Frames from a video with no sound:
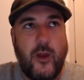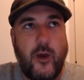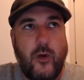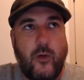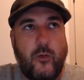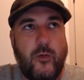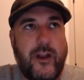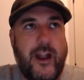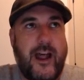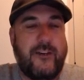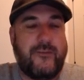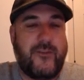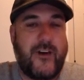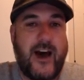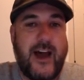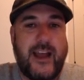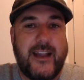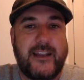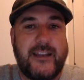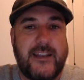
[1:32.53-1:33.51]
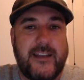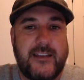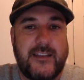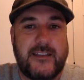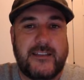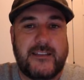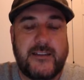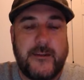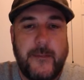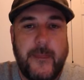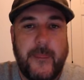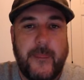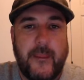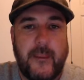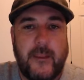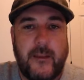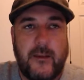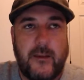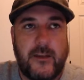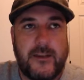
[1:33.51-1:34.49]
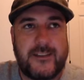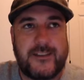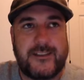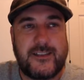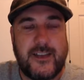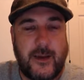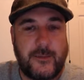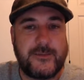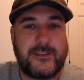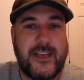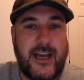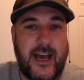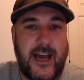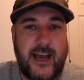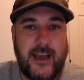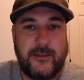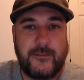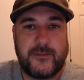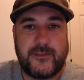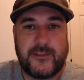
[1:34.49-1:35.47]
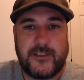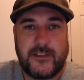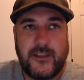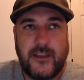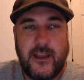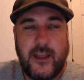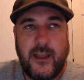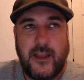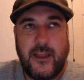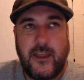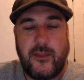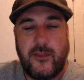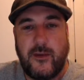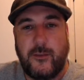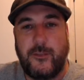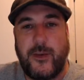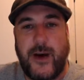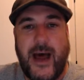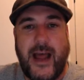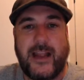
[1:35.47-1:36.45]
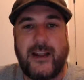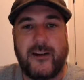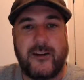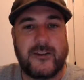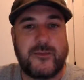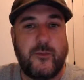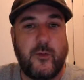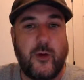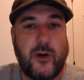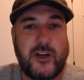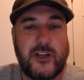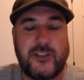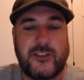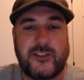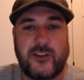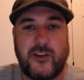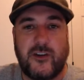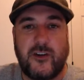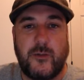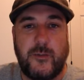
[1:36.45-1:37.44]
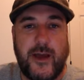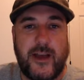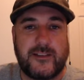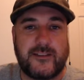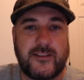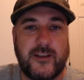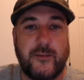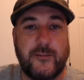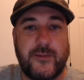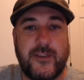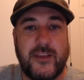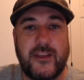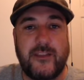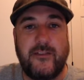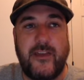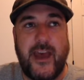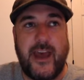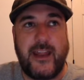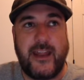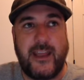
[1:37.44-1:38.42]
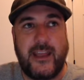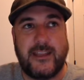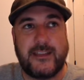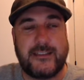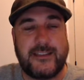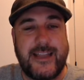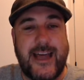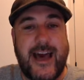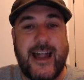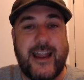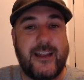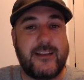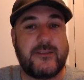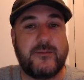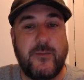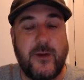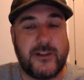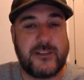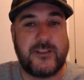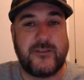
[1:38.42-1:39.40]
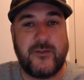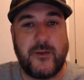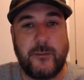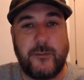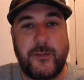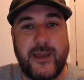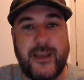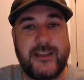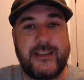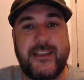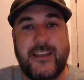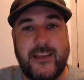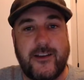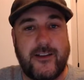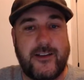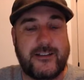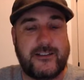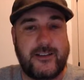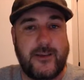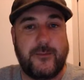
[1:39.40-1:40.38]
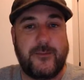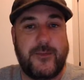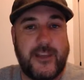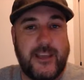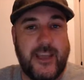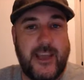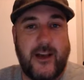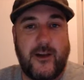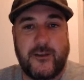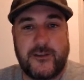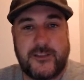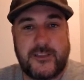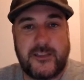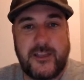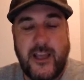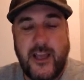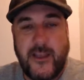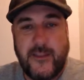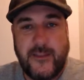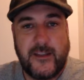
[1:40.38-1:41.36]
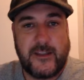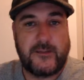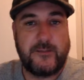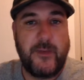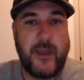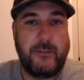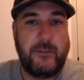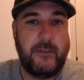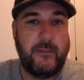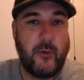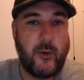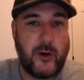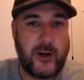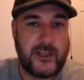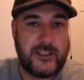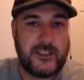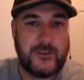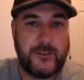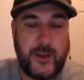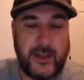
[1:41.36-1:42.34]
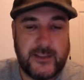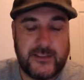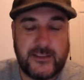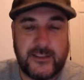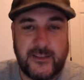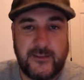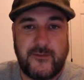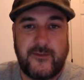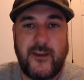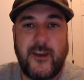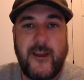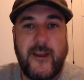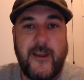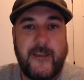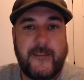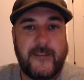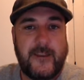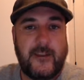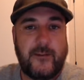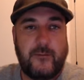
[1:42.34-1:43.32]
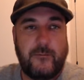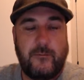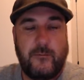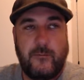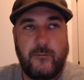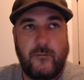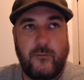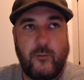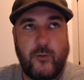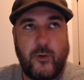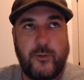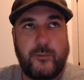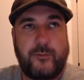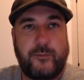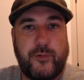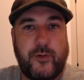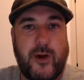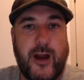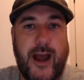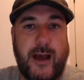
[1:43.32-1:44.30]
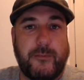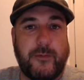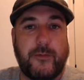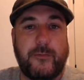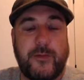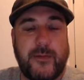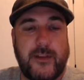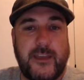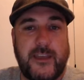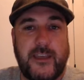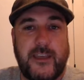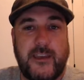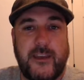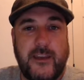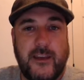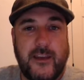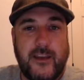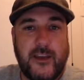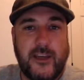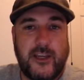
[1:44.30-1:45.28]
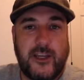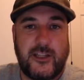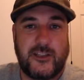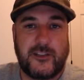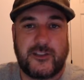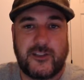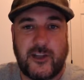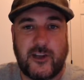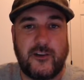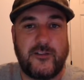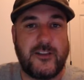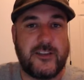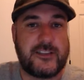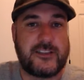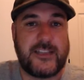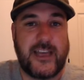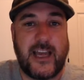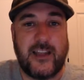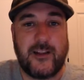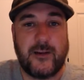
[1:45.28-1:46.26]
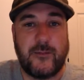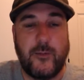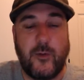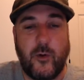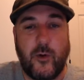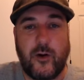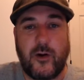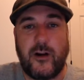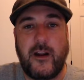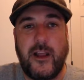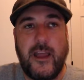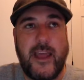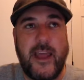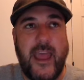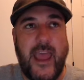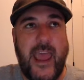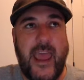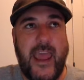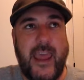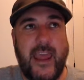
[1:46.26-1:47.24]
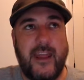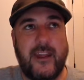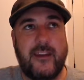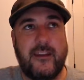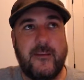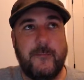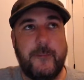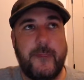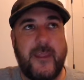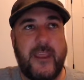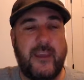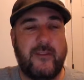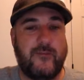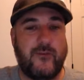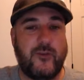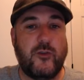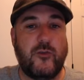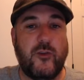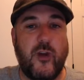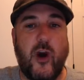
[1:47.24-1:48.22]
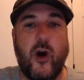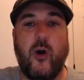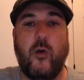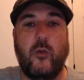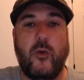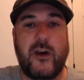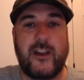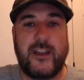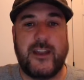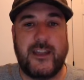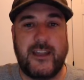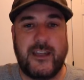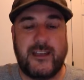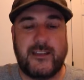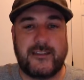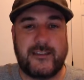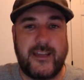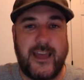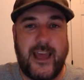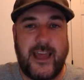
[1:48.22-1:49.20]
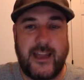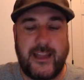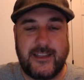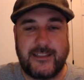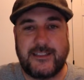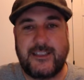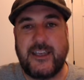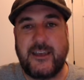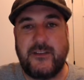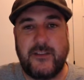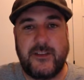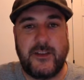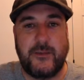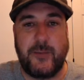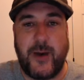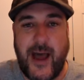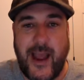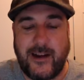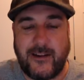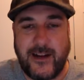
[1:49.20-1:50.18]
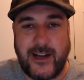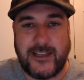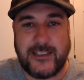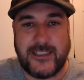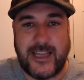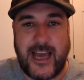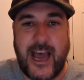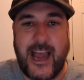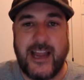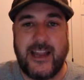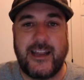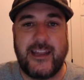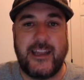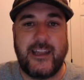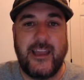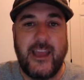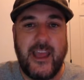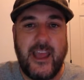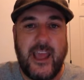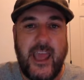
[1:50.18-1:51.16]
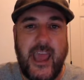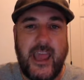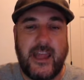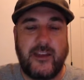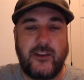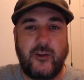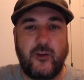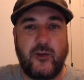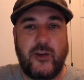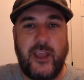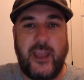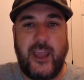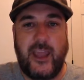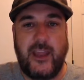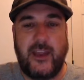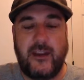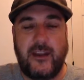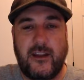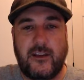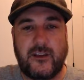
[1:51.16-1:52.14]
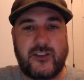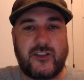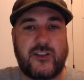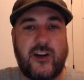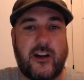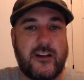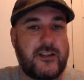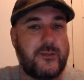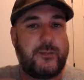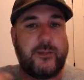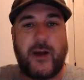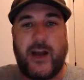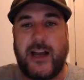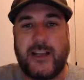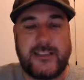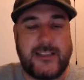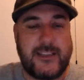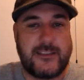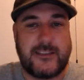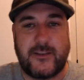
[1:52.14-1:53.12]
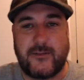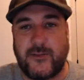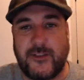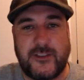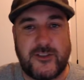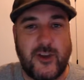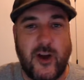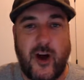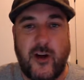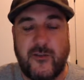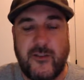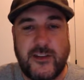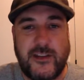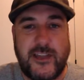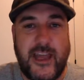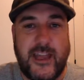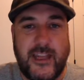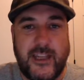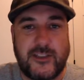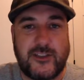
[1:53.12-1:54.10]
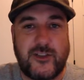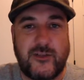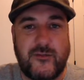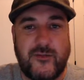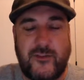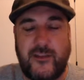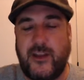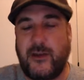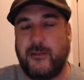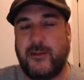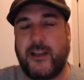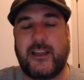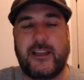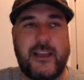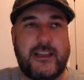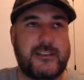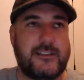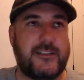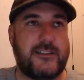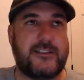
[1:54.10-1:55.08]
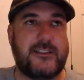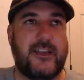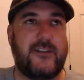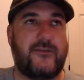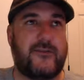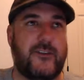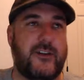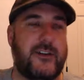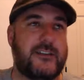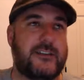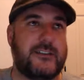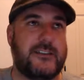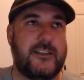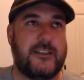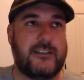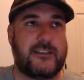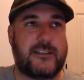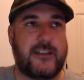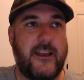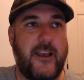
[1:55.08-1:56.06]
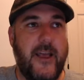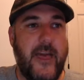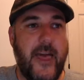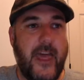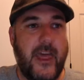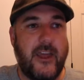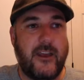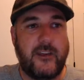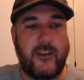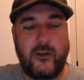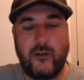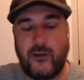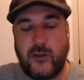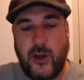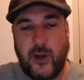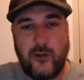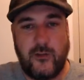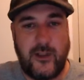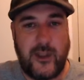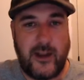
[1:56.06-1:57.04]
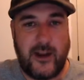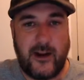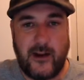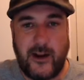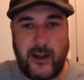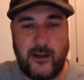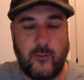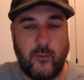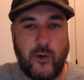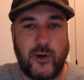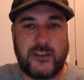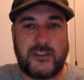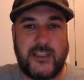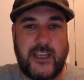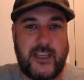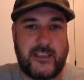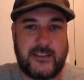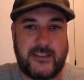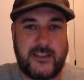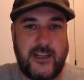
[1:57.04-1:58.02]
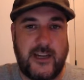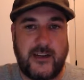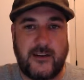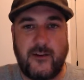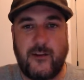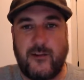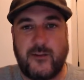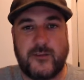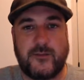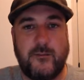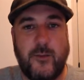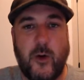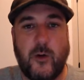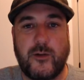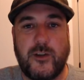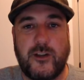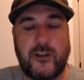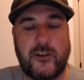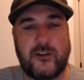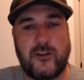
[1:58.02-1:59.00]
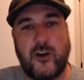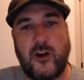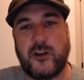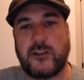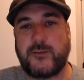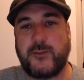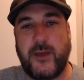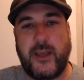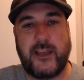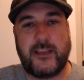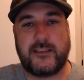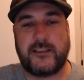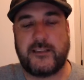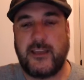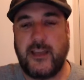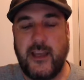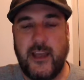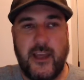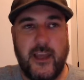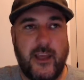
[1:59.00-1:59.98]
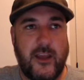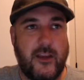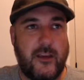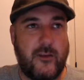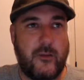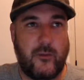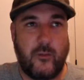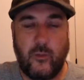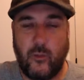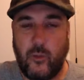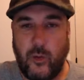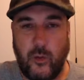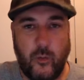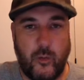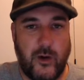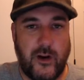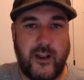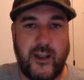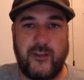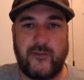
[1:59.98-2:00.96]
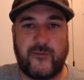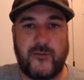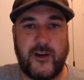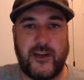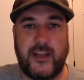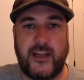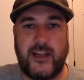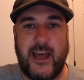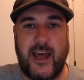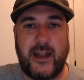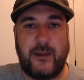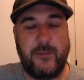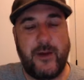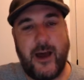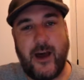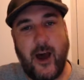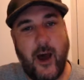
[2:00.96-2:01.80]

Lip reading: What I find is sometimes the buyer is more concerned about something that is not as much of a big deal as something else that's maybe more expensive that would probably concern the seller more. And if you know what it is that is giving the buyer anxiety, and you can start the process of resolving that issue for them. Like, let's just say, for instance, you go there and worst case scenario, there's mold in the crawl space. What are they freaking out about?